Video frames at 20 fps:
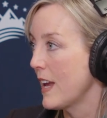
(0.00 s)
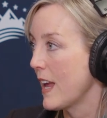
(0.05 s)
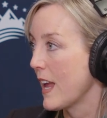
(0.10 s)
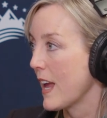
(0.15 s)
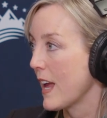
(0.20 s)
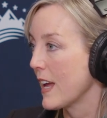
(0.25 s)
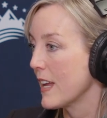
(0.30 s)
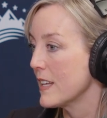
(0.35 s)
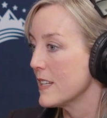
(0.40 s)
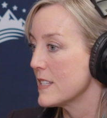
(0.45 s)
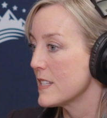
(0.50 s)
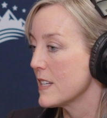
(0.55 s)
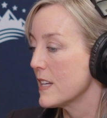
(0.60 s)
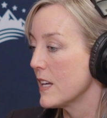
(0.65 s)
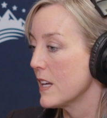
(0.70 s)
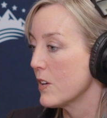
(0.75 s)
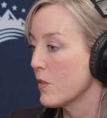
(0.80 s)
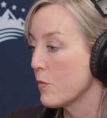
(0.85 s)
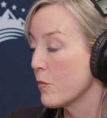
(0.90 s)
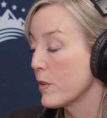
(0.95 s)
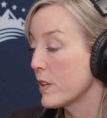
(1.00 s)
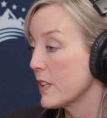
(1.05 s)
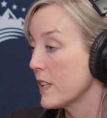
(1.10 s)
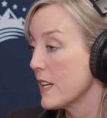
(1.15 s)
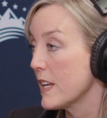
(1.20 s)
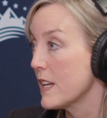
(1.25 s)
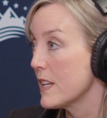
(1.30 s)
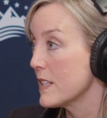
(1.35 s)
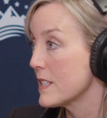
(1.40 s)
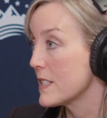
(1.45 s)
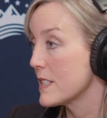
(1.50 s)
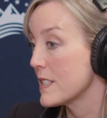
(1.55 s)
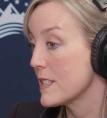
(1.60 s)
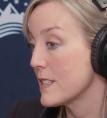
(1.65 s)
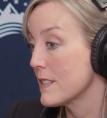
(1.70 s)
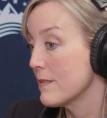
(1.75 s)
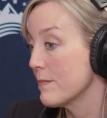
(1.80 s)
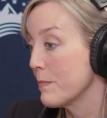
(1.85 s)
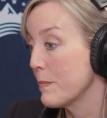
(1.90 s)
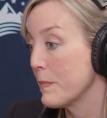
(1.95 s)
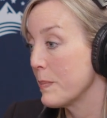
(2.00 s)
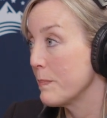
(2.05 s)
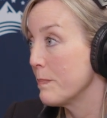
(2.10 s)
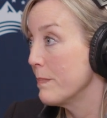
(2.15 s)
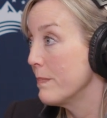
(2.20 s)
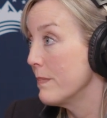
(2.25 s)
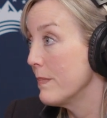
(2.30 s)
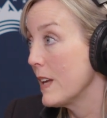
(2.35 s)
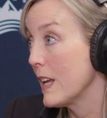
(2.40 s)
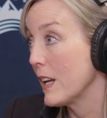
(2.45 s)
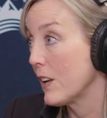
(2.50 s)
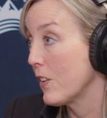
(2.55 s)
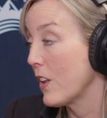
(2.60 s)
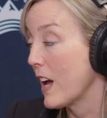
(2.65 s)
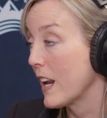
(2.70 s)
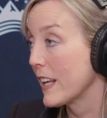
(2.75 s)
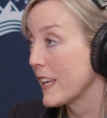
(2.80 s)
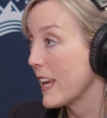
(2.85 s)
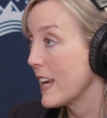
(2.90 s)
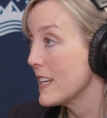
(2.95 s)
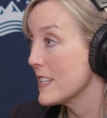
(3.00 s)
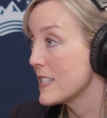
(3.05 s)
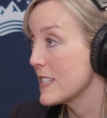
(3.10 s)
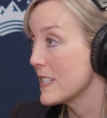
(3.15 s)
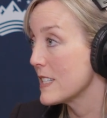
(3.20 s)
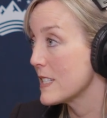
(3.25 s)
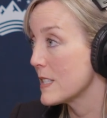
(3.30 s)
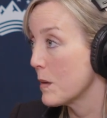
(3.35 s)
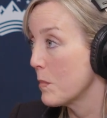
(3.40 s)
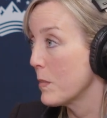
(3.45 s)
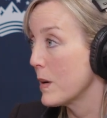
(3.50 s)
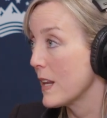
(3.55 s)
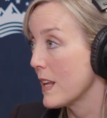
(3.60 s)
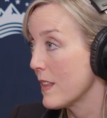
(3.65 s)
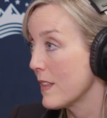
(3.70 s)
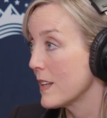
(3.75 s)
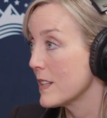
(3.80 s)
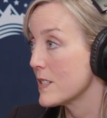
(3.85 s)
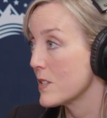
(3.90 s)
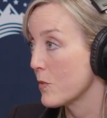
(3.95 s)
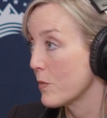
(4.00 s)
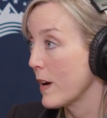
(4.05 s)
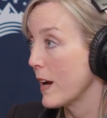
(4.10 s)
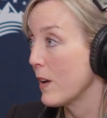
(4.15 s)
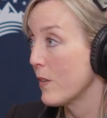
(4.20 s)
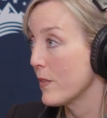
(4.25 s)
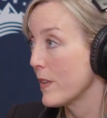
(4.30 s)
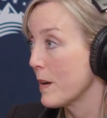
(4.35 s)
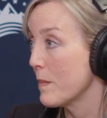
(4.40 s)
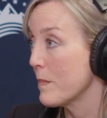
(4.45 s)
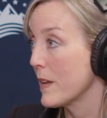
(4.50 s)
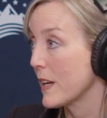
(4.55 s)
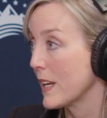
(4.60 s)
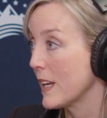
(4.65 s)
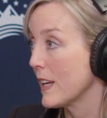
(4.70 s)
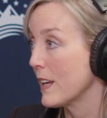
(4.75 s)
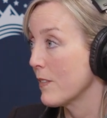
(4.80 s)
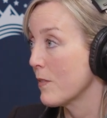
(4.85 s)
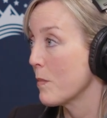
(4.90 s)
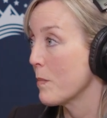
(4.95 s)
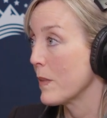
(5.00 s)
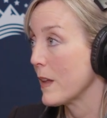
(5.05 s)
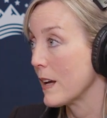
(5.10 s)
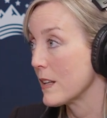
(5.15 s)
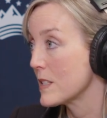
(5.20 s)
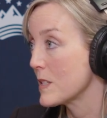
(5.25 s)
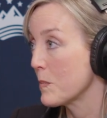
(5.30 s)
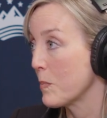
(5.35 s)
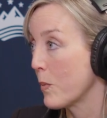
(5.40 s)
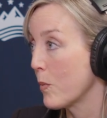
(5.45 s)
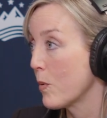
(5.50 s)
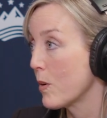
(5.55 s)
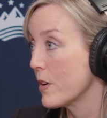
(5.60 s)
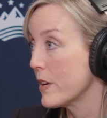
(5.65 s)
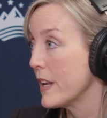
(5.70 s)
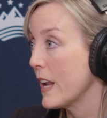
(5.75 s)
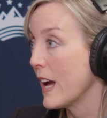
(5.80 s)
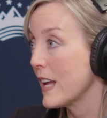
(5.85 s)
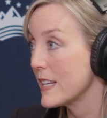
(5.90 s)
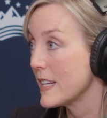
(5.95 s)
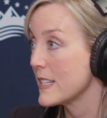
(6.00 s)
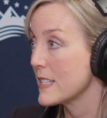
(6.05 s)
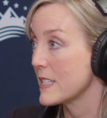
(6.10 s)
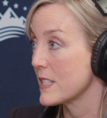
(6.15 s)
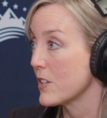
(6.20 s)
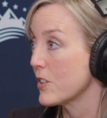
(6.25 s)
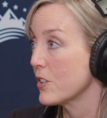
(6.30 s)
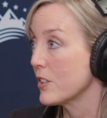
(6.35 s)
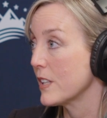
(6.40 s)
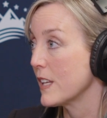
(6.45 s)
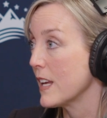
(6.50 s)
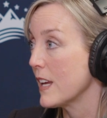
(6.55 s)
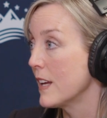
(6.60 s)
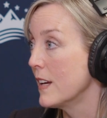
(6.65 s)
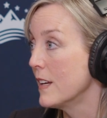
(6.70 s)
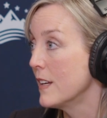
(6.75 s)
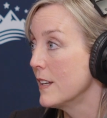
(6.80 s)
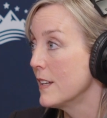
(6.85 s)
And it really is, in a lot of cases, somebody that's around them that can give them that support, not necessarily,